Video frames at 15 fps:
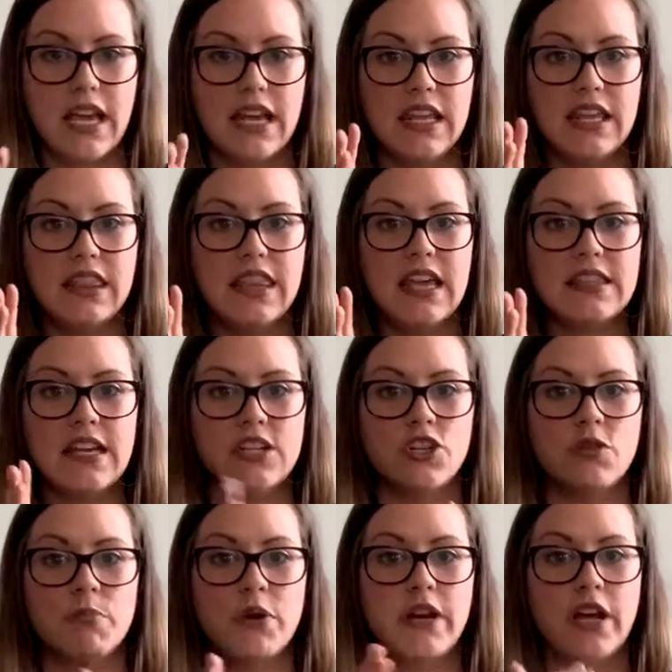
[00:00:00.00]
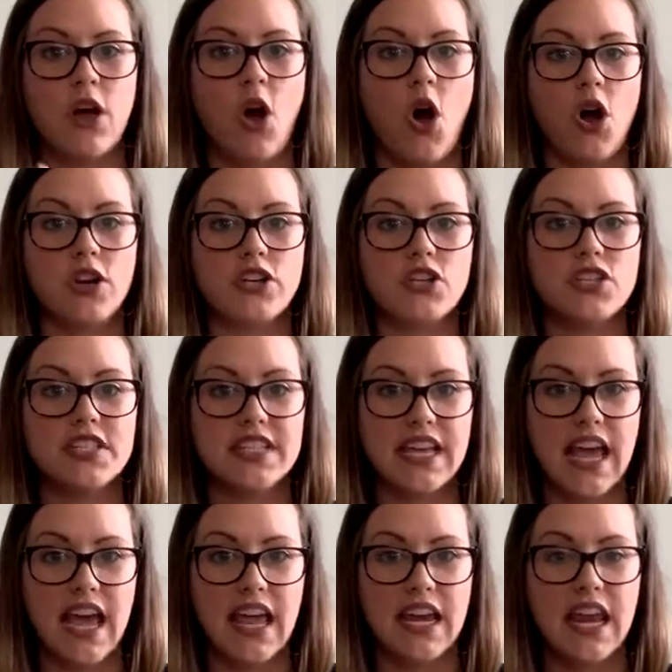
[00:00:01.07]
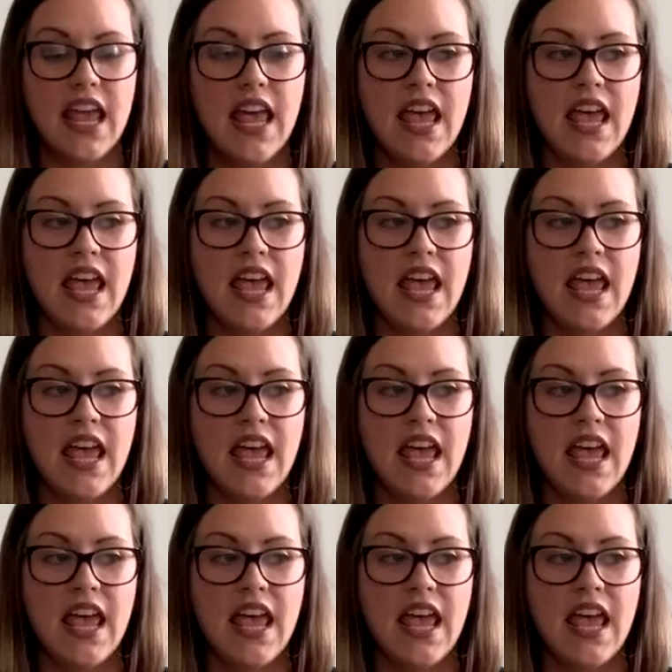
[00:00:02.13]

anything that you're putting on your skin,